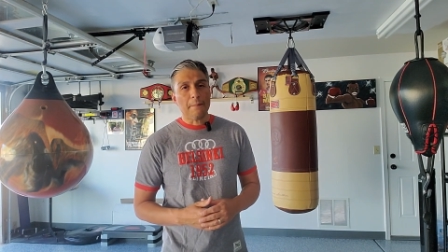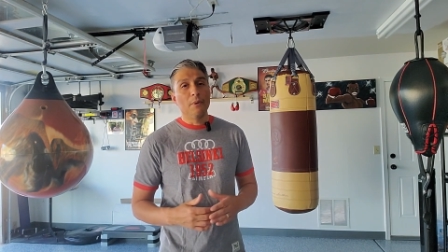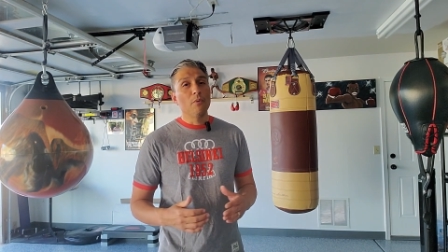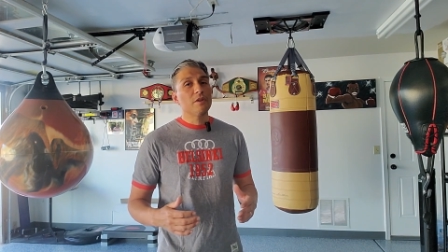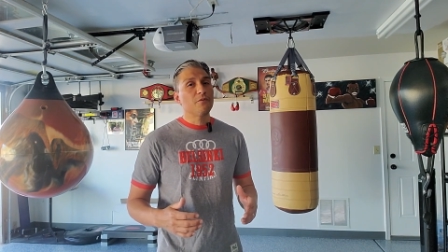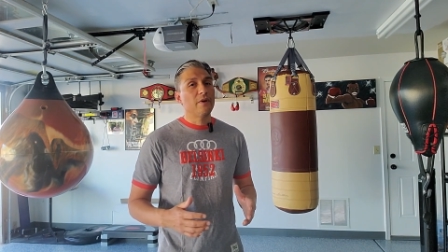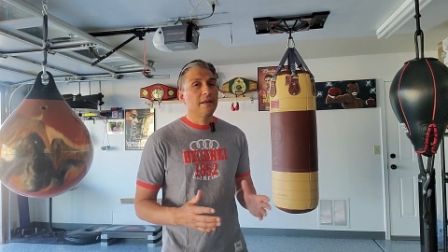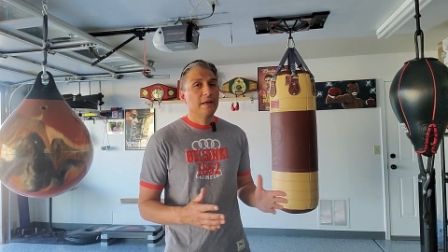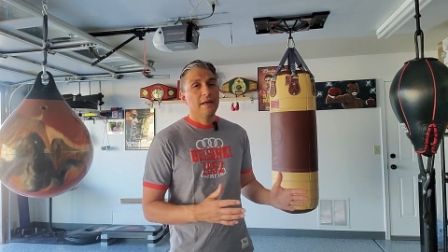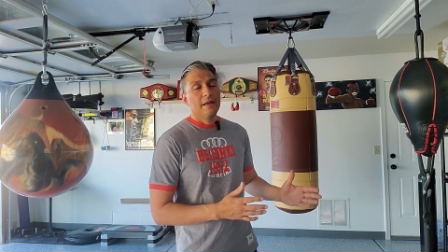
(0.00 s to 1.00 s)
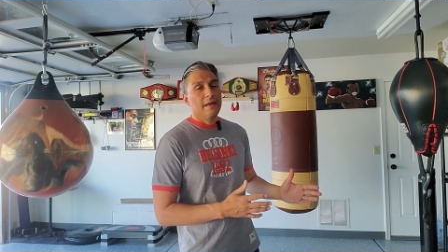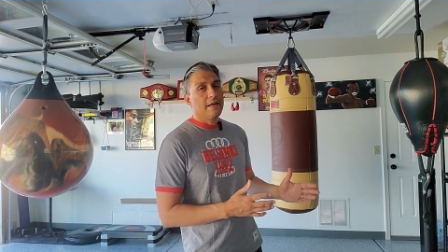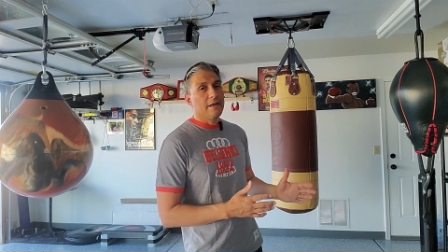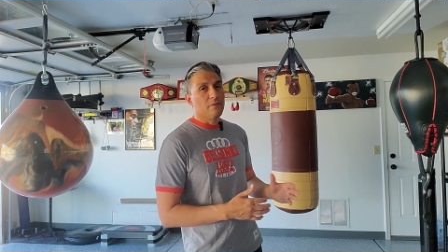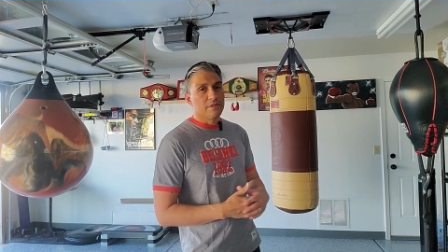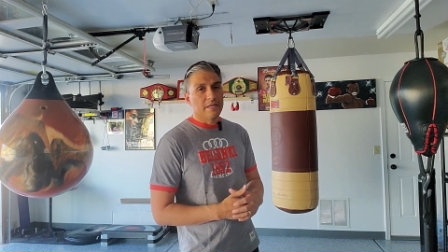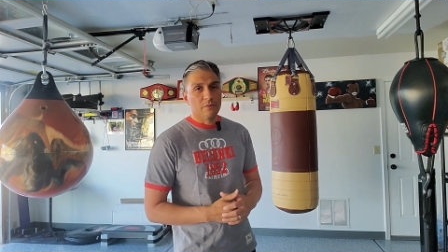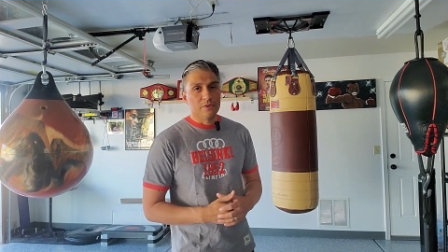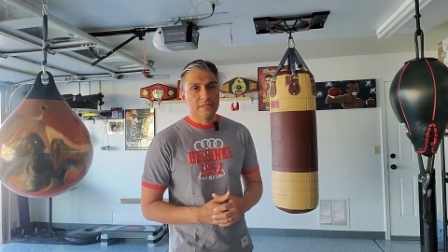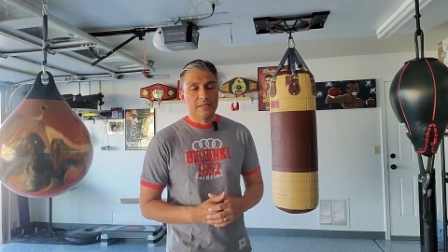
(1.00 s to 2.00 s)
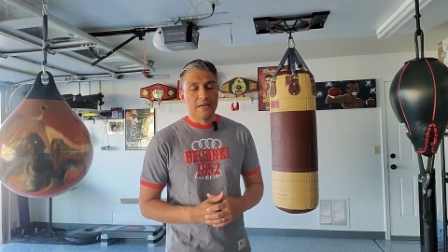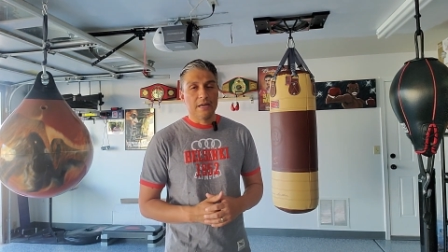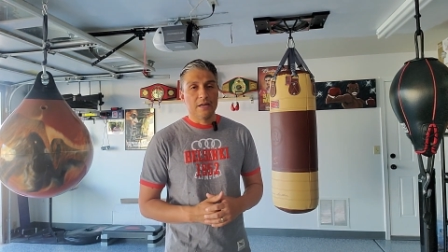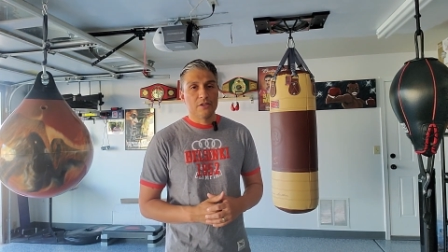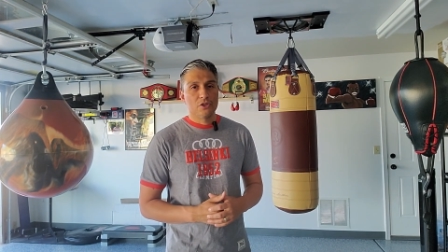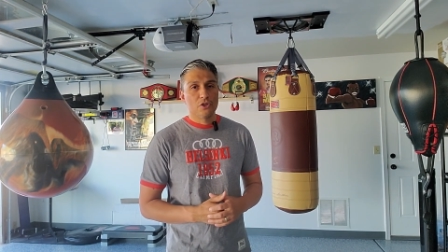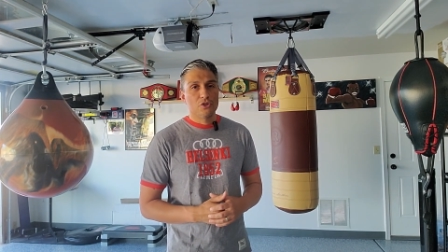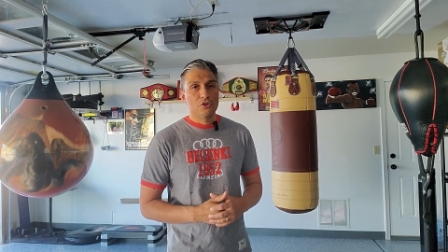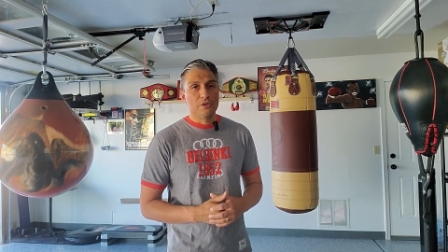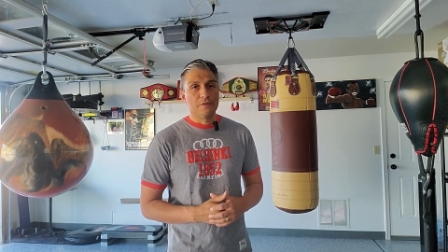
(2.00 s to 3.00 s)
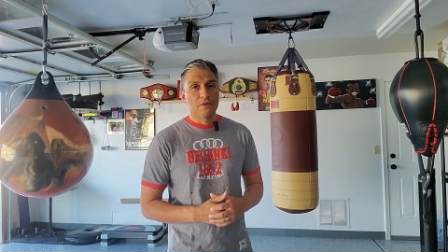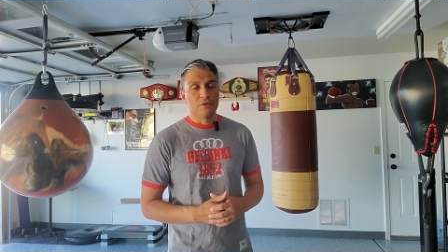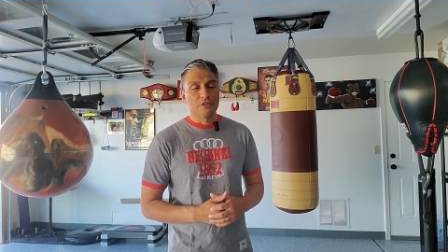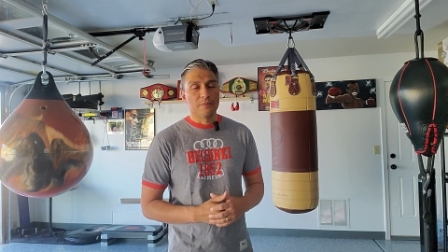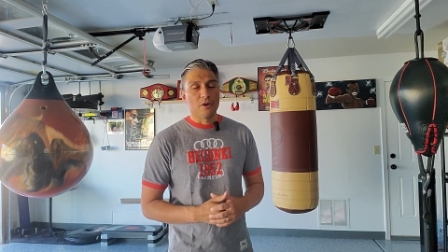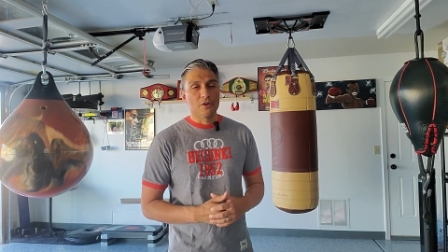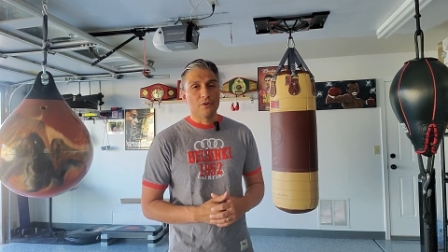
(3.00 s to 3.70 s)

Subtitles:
But with a friend, it wasn't too difficult to mark